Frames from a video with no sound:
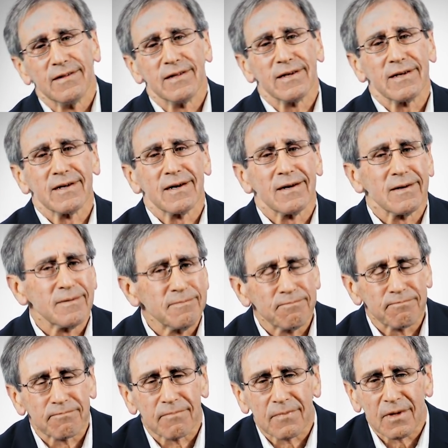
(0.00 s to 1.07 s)
the
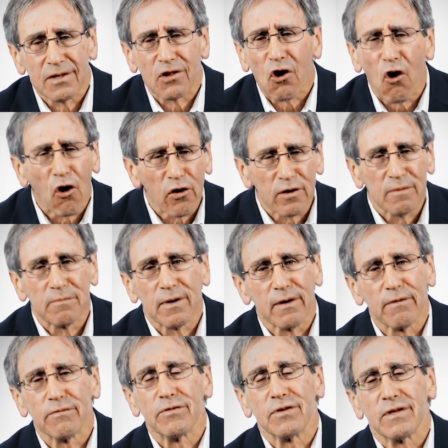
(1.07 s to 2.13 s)
autumn
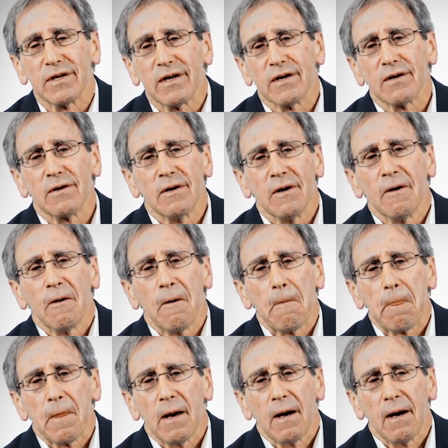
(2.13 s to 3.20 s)
of the year,
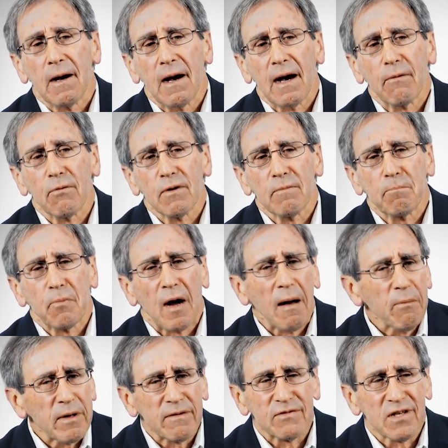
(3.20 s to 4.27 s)
I would have
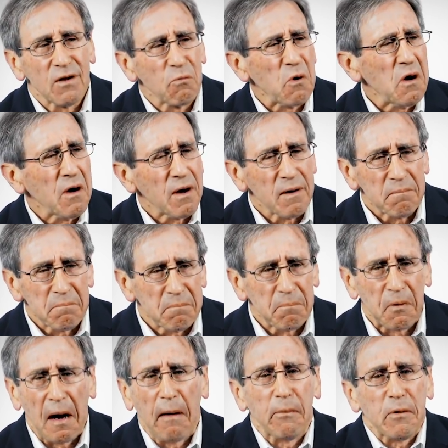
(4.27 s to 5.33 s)
probably said, well,
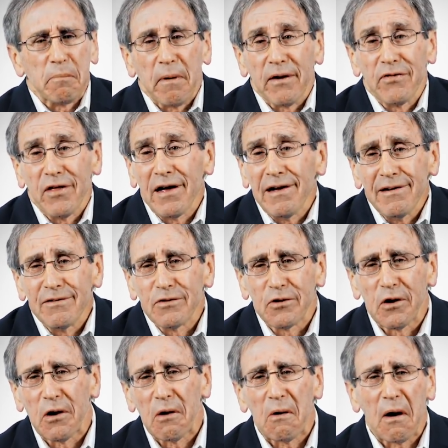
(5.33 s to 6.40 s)
probably by then,
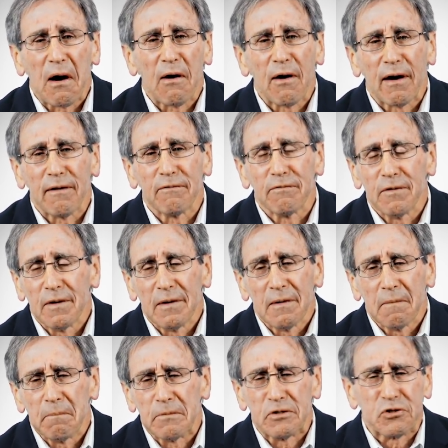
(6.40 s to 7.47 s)
I'll have
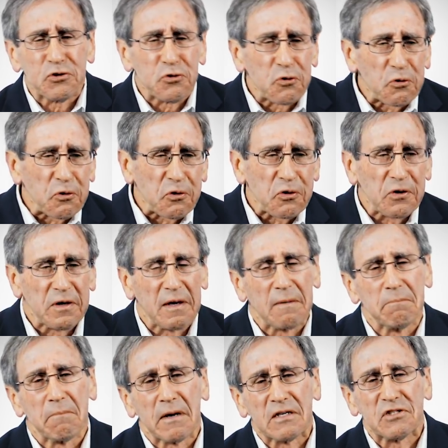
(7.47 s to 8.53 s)
matured
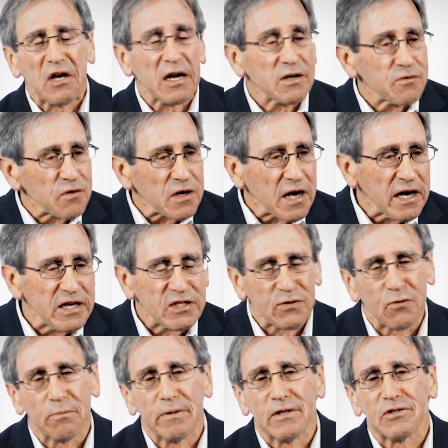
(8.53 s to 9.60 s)
and my
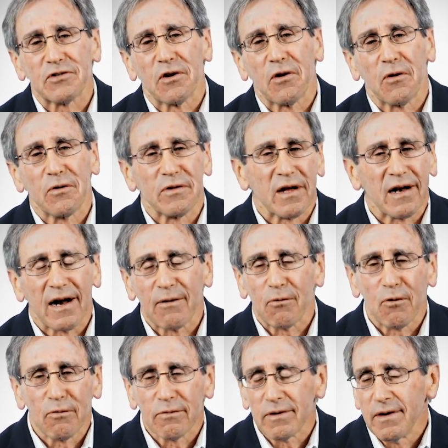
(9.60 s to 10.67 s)
sanctification will be so that I
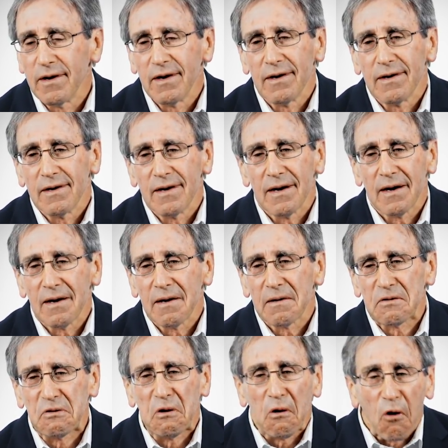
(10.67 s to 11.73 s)
won't,
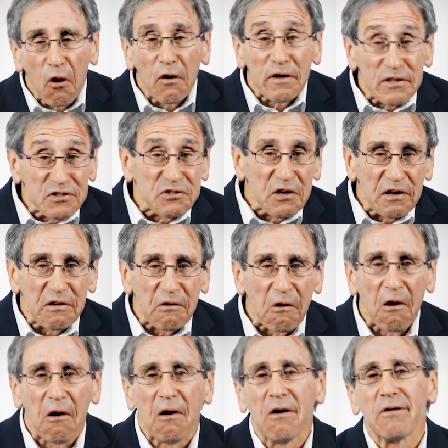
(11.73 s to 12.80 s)
hardly sin at
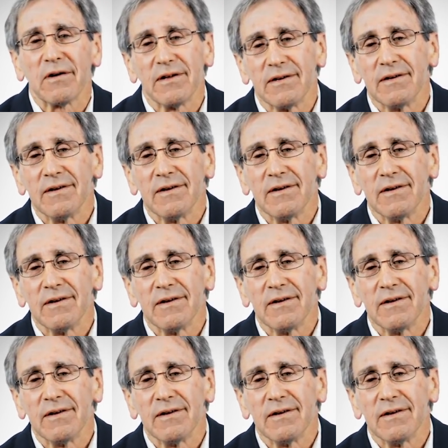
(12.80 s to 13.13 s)
all,